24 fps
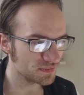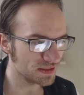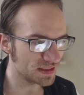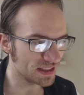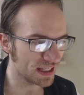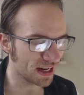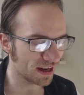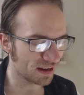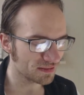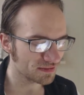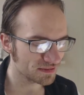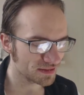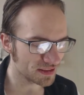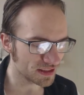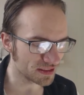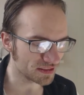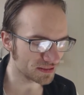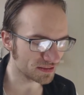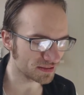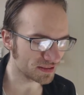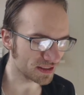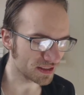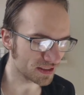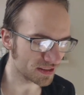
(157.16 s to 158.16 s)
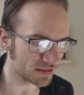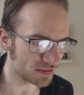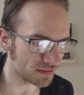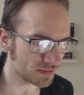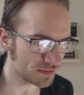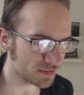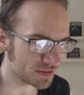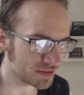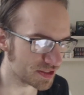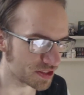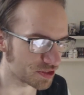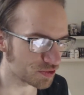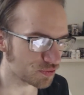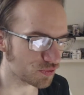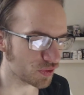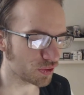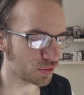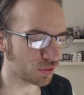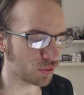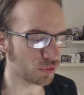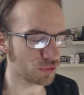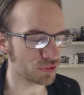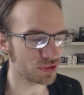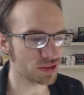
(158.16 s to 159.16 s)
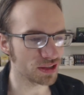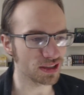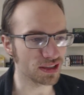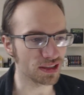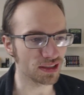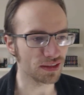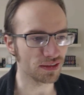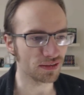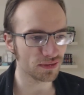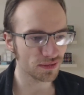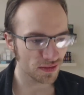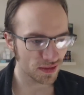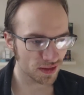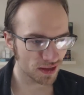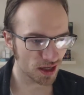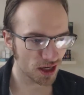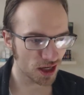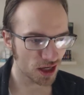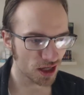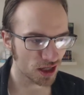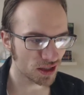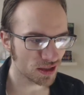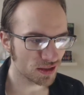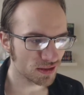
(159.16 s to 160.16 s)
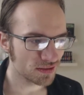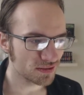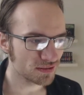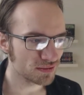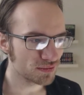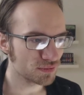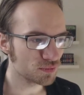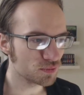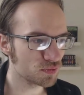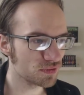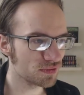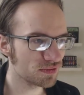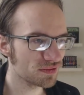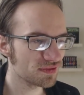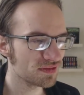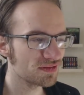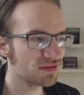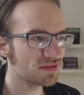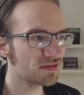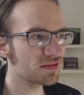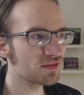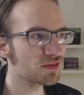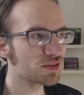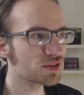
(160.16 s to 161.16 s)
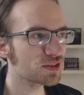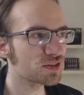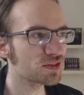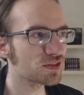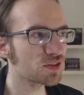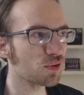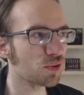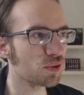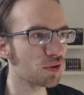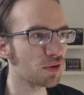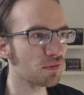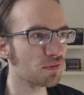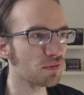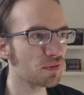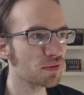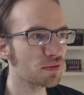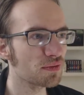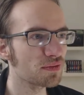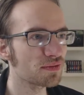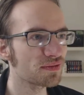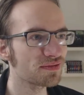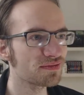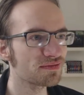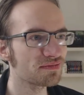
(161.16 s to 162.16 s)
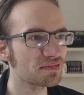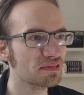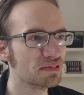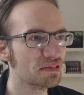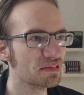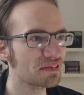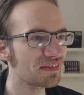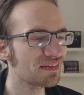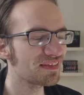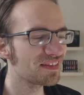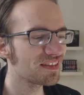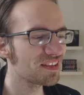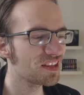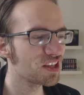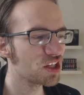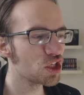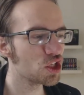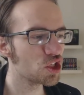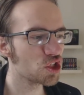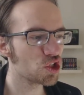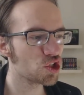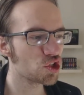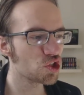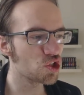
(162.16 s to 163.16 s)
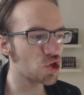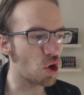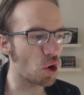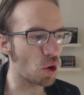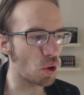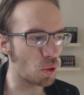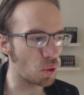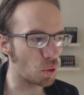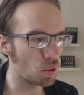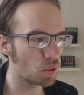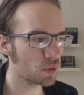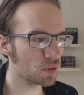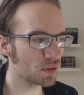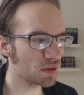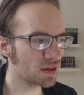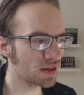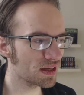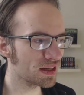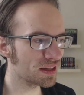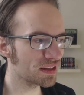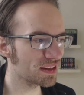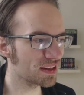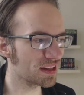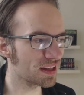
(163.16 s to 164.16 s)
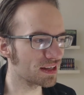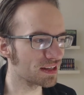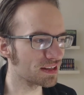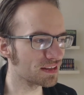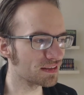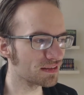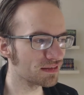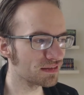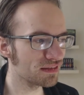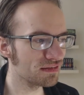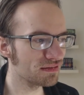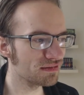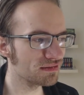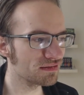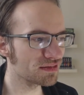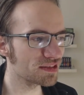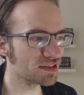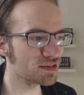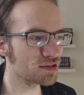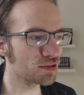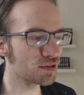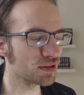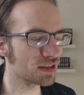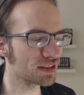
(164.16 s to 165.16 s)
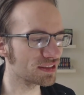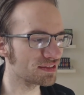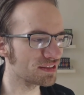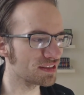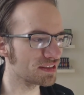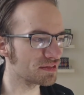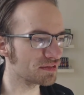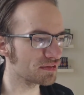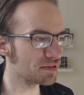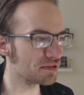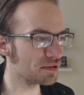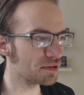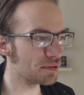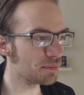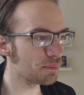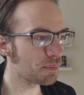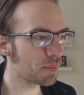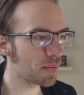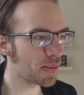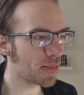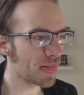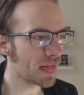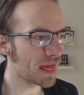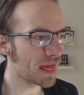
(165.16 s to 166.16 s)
yeah, did, did District thirteen sort of show that it still existed.